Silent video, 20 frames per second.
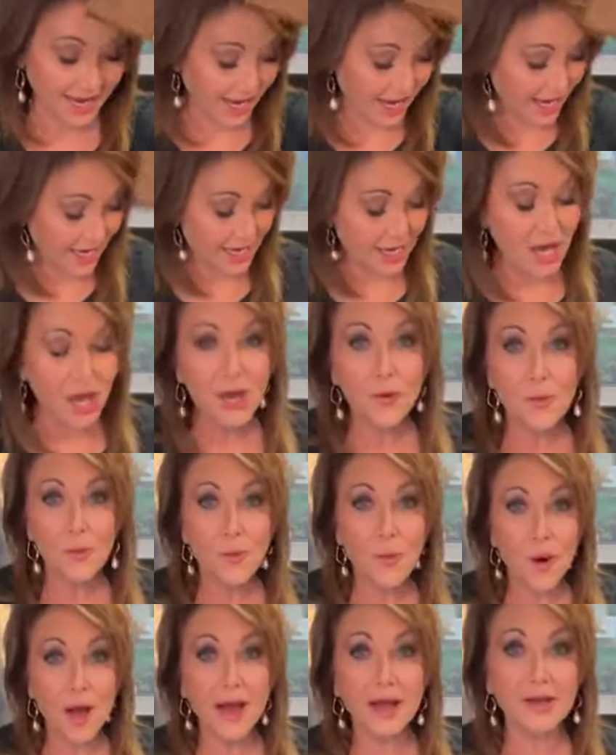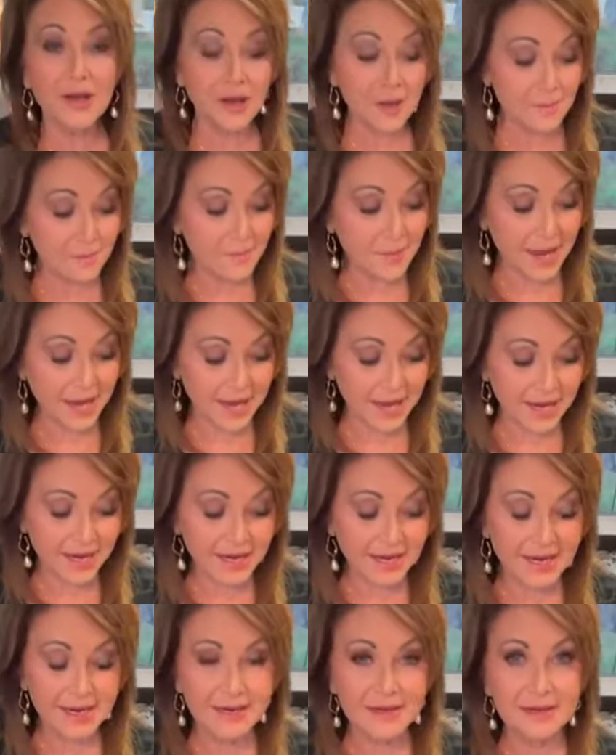yeah, why not
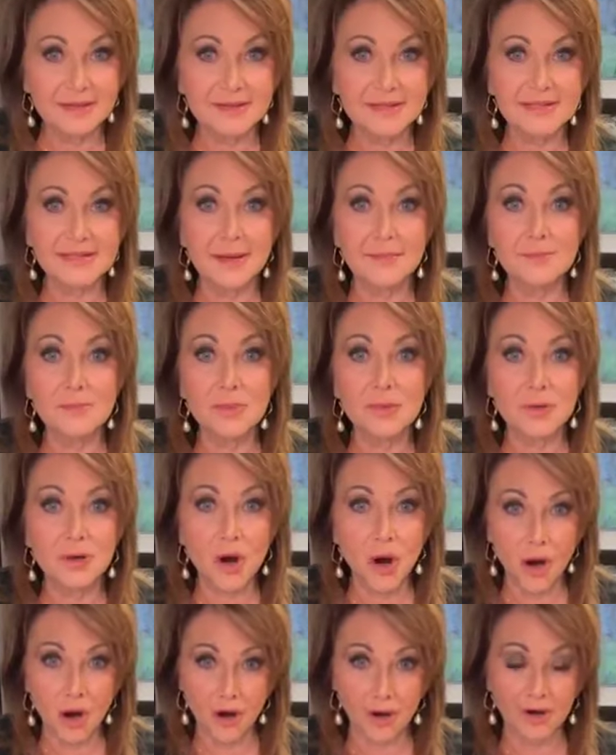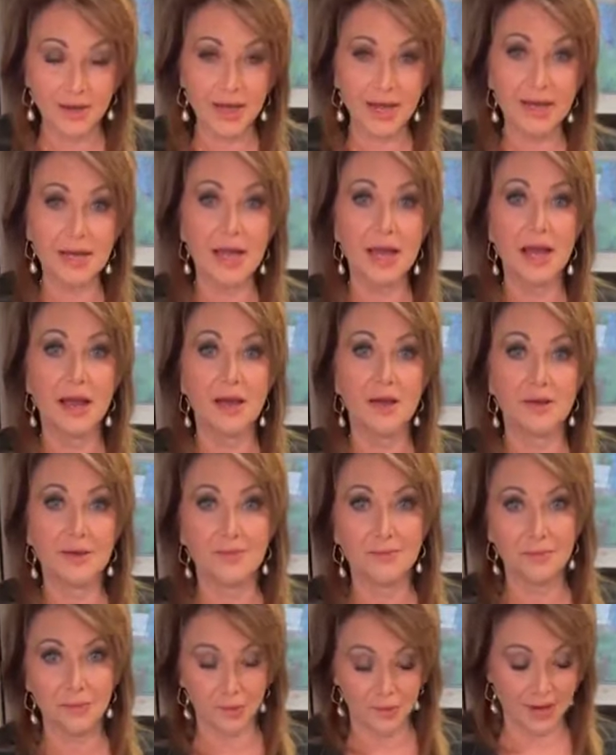make some garlic
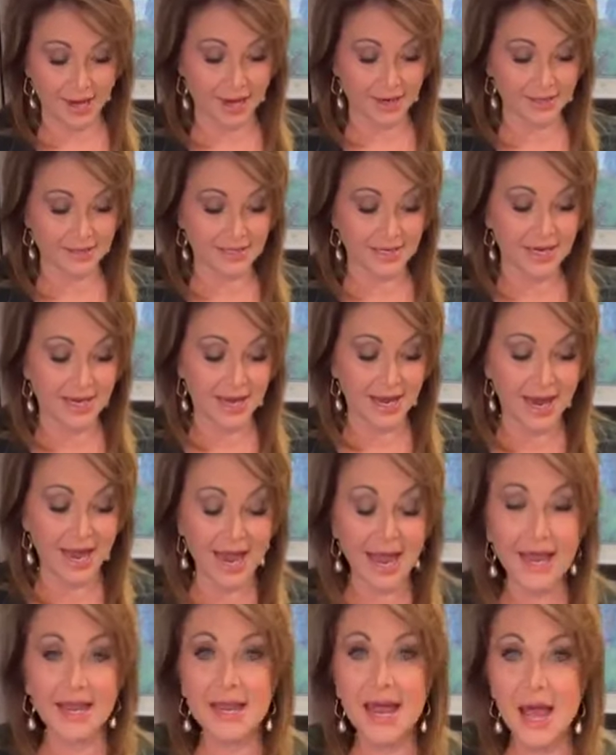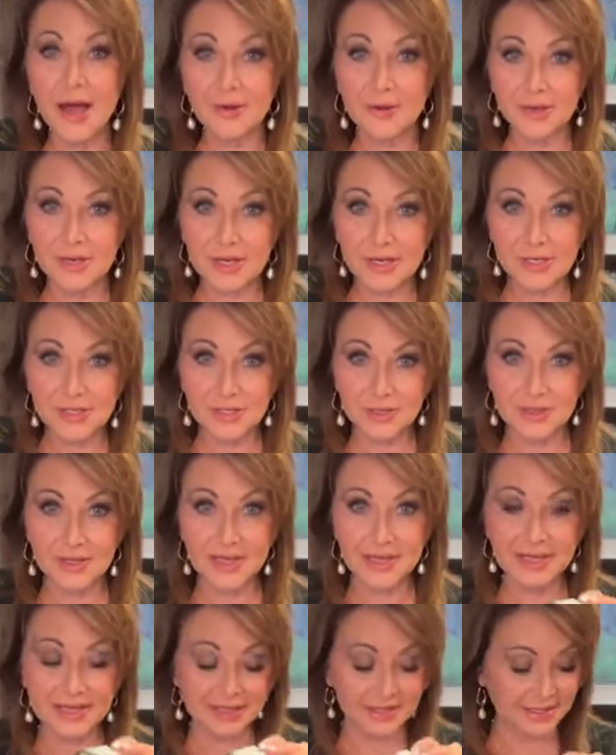bread? And how you can do
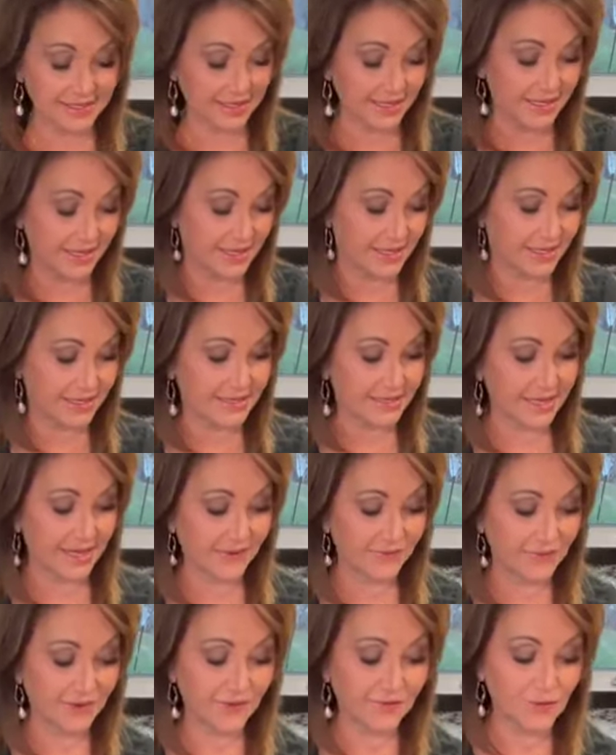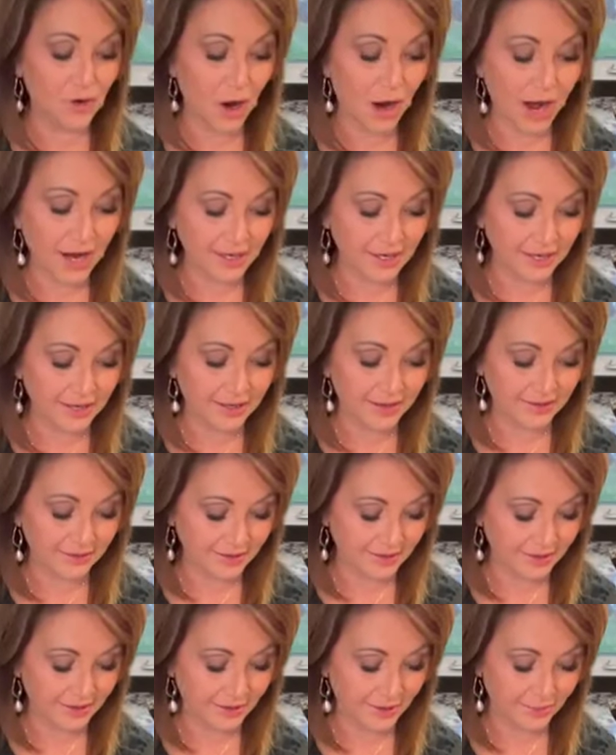this is if you've got
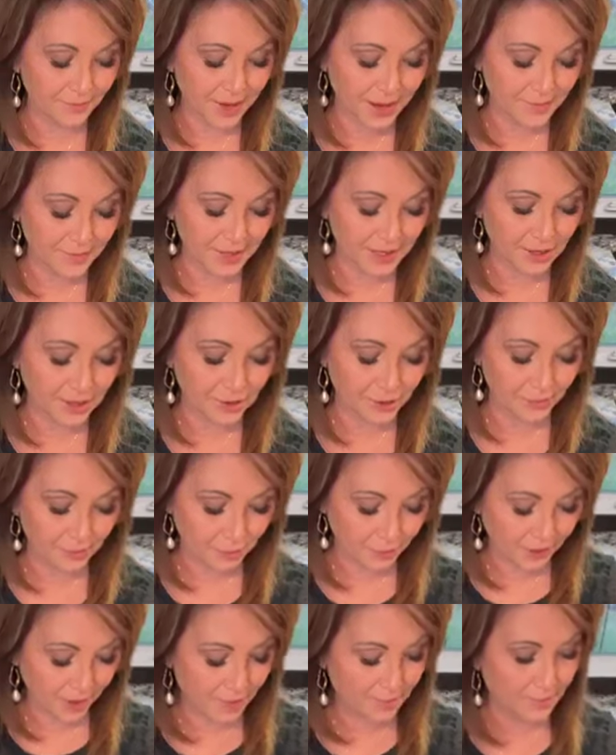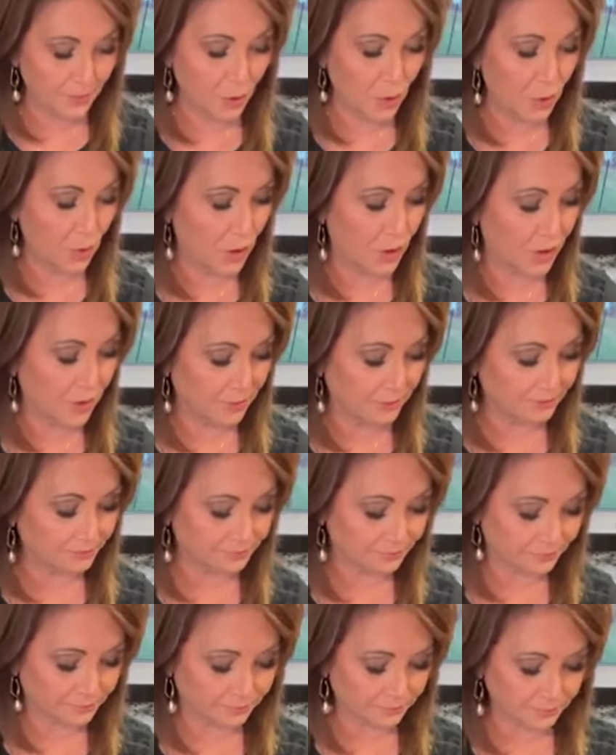maybe your prep
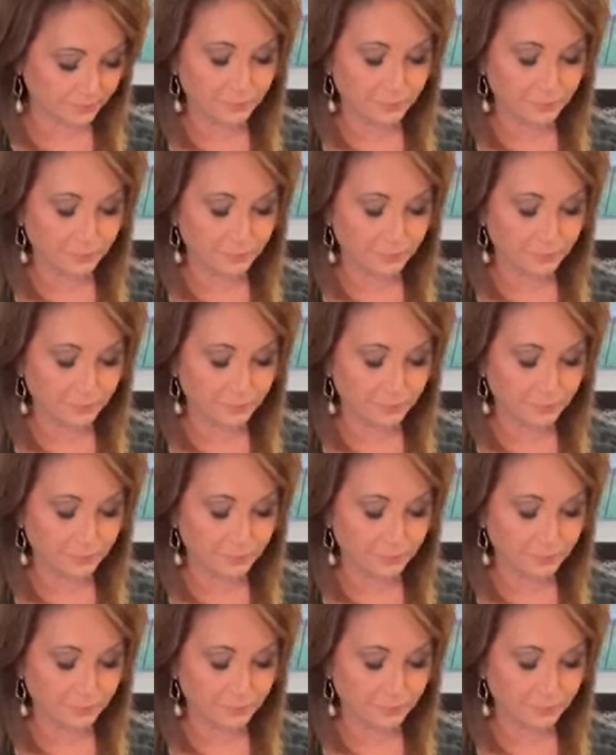bowl,